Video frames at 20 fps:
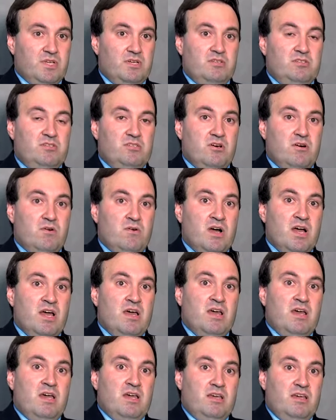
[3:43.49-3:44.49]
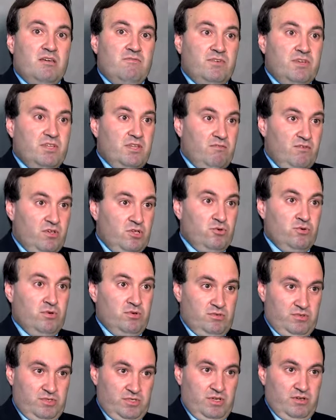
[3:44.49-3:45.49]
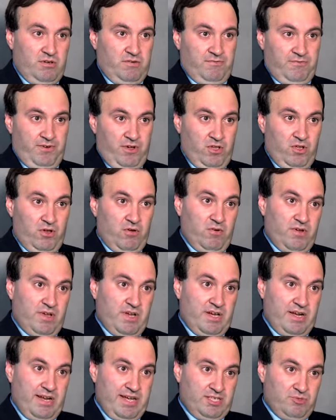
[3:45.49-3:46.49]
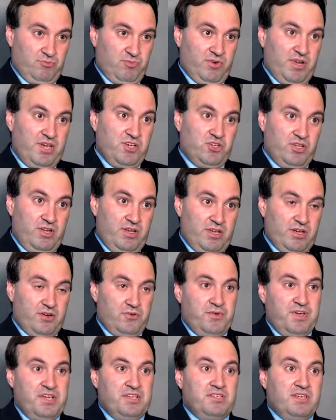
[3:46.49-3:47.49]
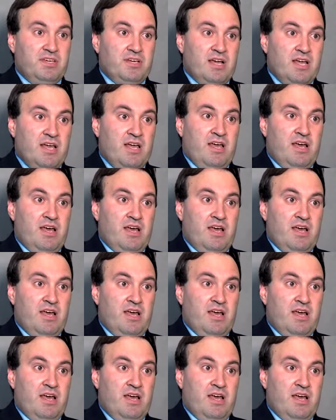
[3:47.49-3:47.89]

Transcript: So if individuals follow an exponentially increasing